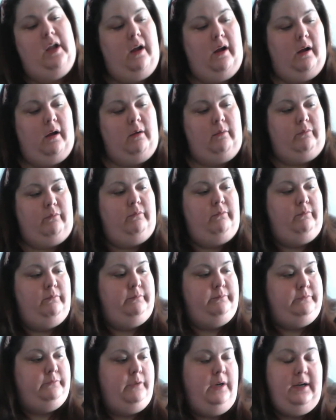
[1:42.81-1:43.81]
Um,
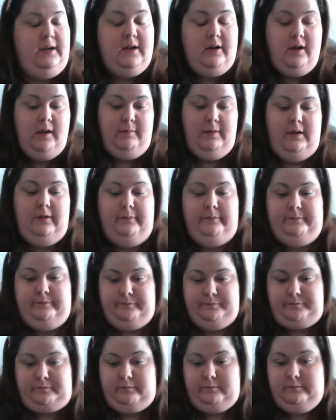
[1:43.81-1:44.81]
right now I'm in
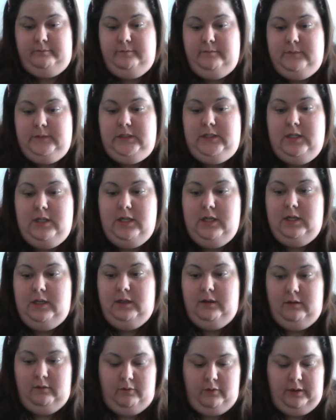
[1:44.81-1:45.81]

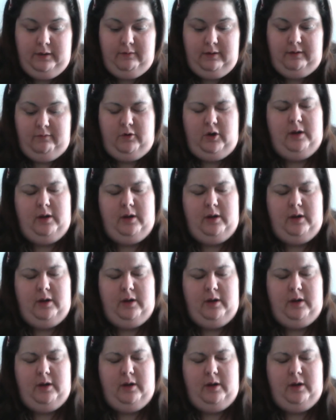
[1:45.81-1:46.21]
45